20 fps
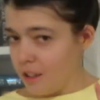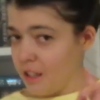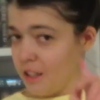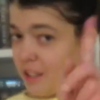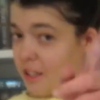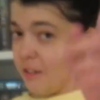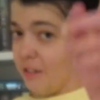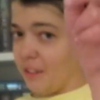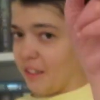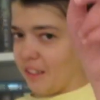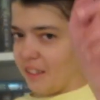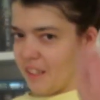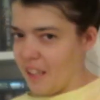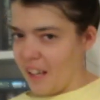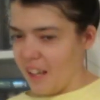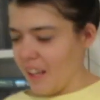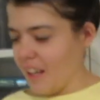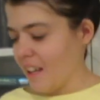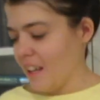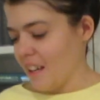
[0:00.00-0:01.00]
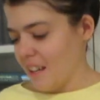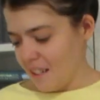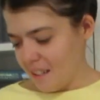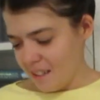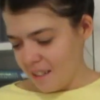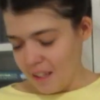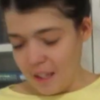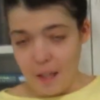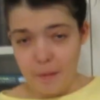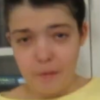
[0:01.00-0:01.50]
You decide.
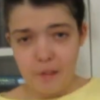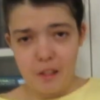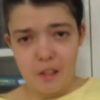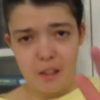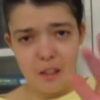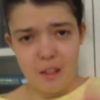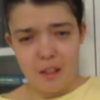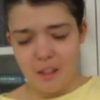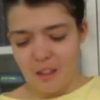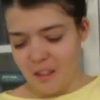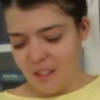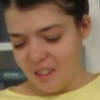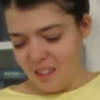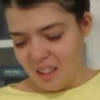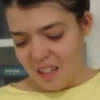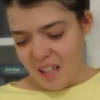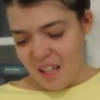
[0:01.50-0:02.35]
I'm just kidding.